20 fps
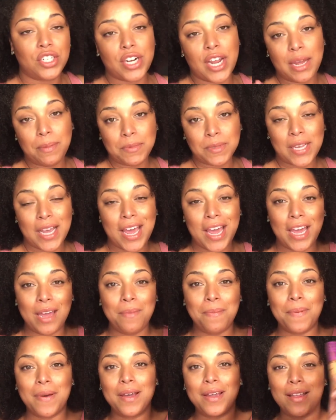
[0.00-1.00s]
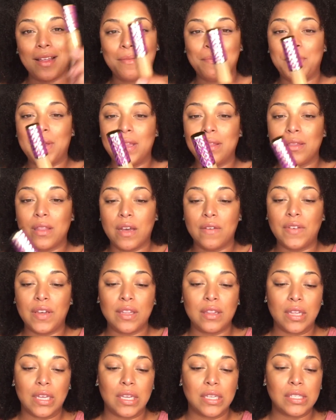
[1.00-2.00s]
Shape Tape, been
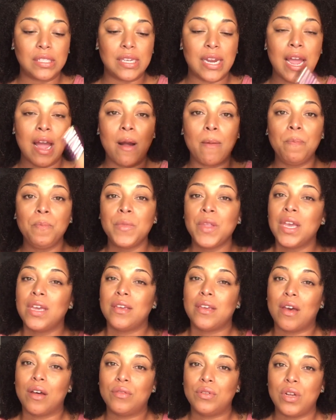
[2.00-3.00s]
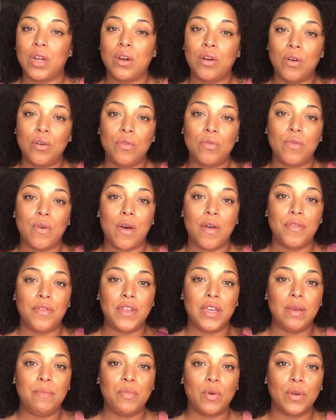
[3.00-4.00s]
loving this. Now, y'all know
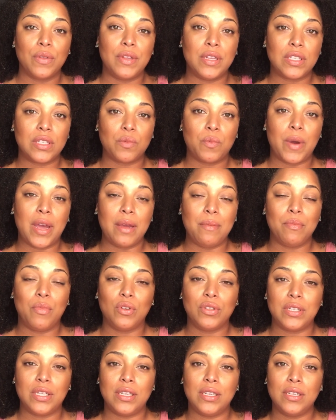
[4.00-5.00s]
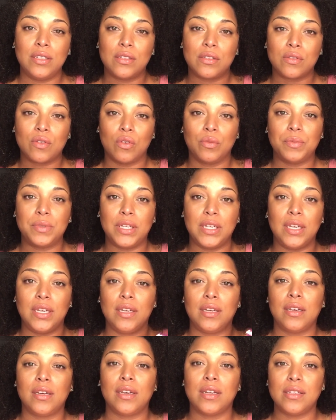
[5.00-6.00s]
the Born This Way Multi
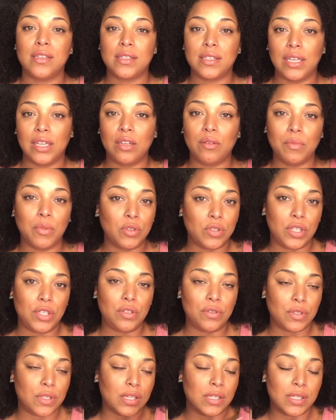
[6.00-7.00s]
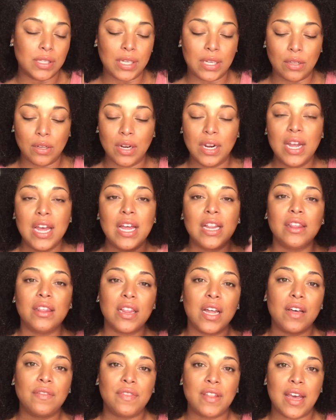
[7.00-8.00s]
Sculpting Concealer, Multi-Use Concealer.
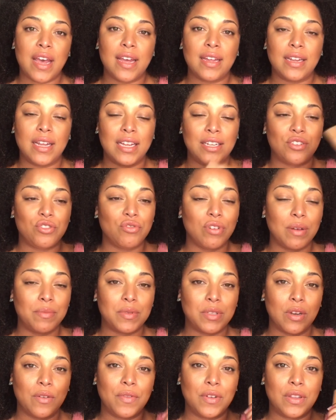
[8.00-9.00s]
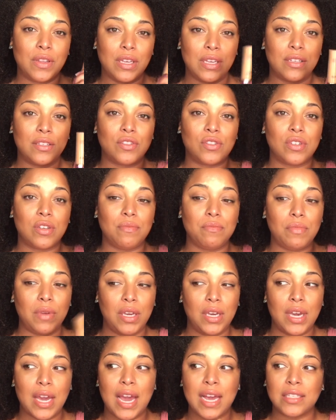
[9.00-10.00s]
Love that. It trumps over this to
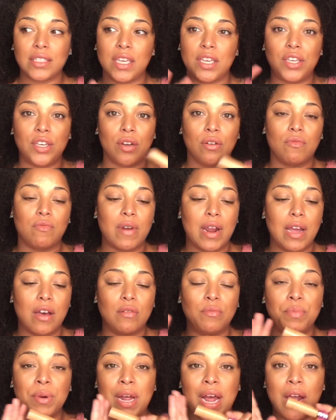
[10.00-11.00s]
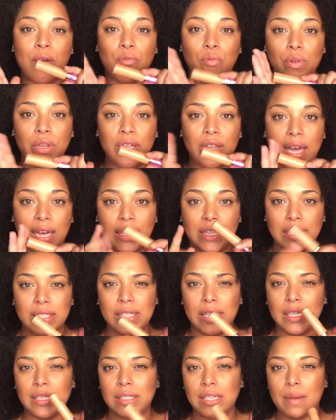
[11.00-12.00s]
me as a year-round, but I really like this
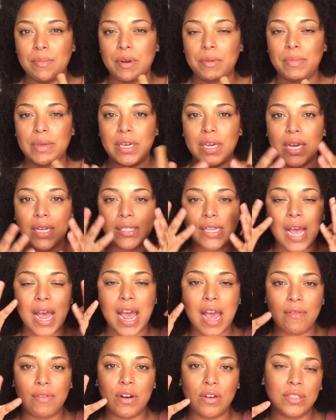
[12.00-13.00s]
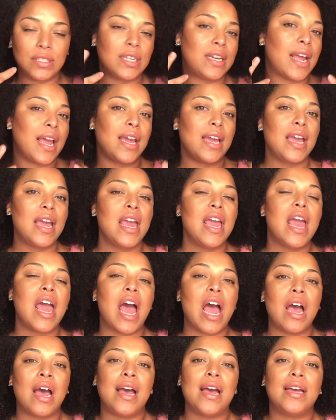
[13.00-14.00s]
in the summer because I have it on today.
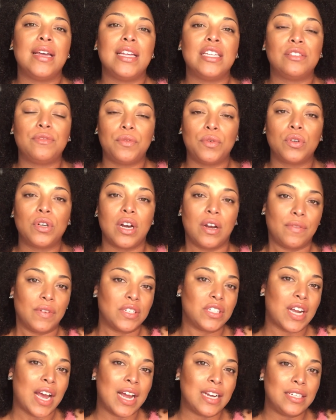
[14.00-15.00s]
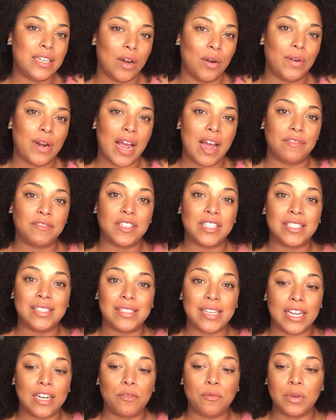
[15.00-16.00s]
Uh, it's full coverage. I don't have to
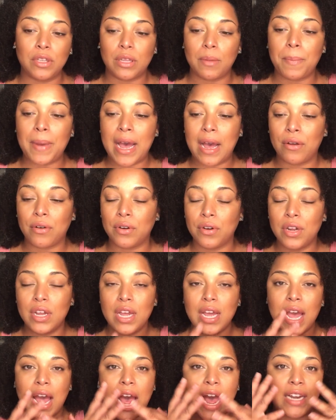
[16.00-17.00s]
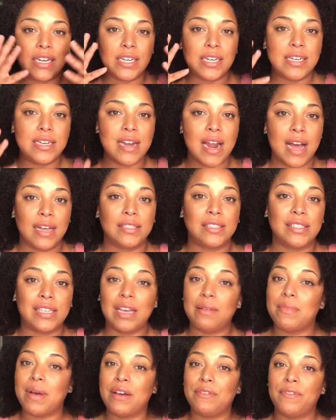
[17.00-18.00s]
set it with a powder. I did not
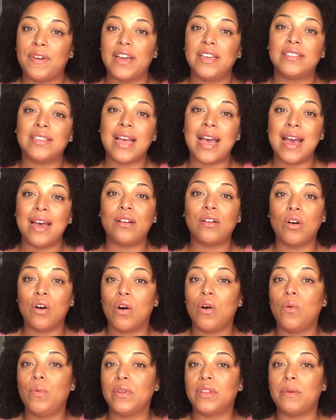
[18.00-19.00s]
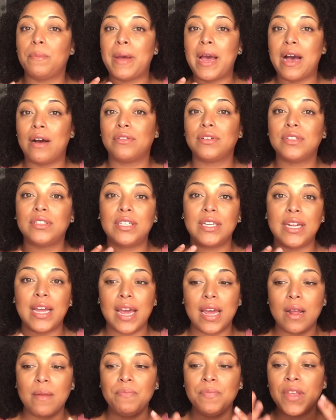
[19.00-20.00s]
set my face at all with a powder
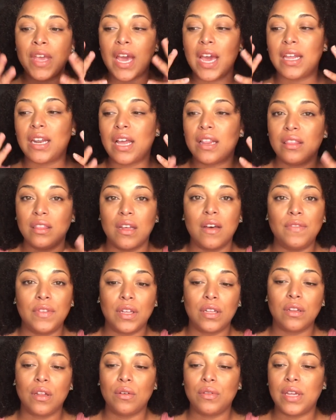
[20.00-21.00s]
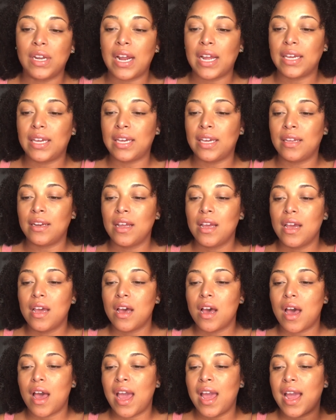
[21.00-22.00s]
today, and I love the glow that I get,
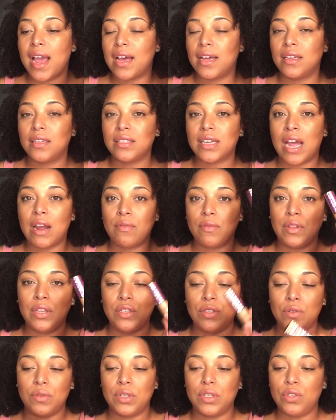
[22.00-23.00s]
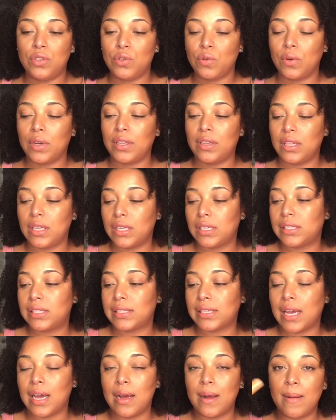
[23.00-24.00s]
and I really do enjoy
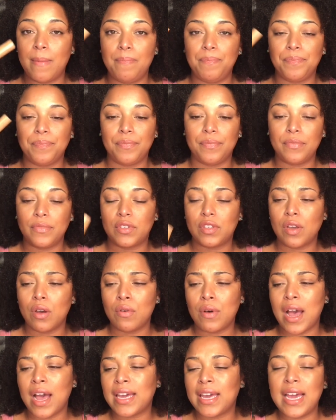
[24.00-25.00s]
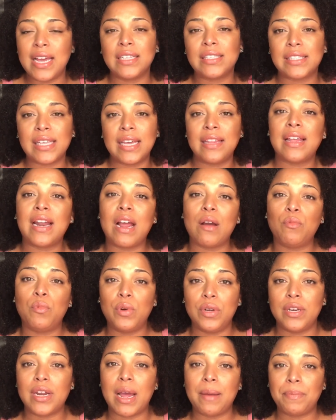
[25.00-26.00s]
this. Um, so I can't say that I
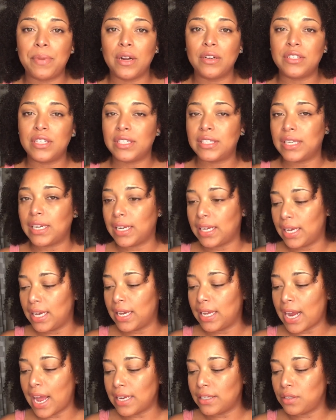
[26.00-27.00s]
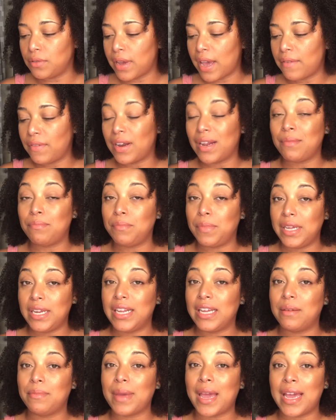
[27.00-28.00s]
would not purchase it again. I do have it in
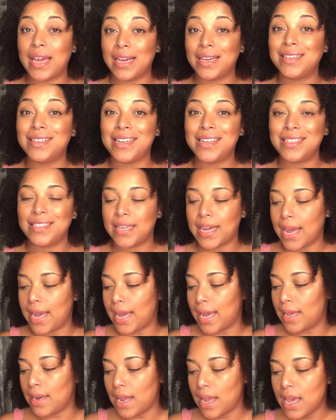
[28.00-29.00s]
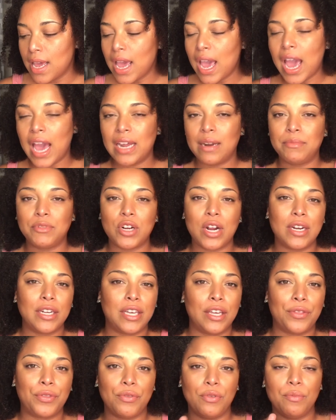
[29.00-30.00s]
medium and in tan, and I'm trying to
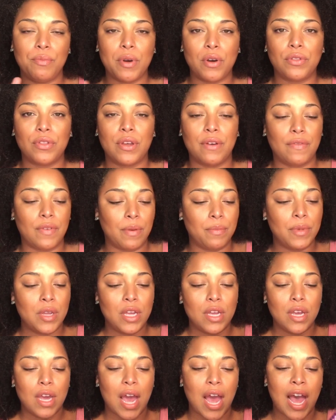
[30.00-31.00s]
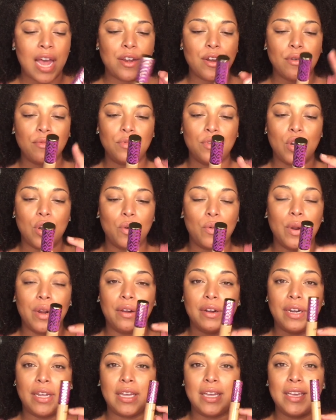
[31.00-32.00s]
get through both of them. I don't know
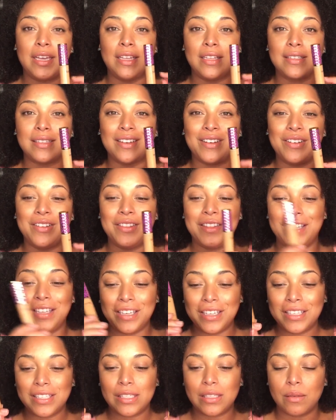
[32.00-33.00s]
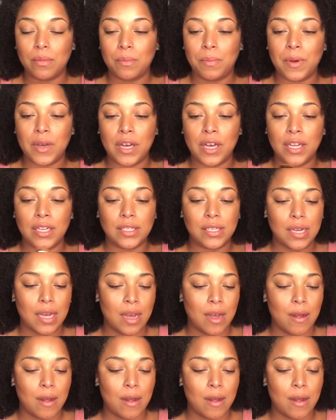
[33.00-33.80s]
where it is on this, but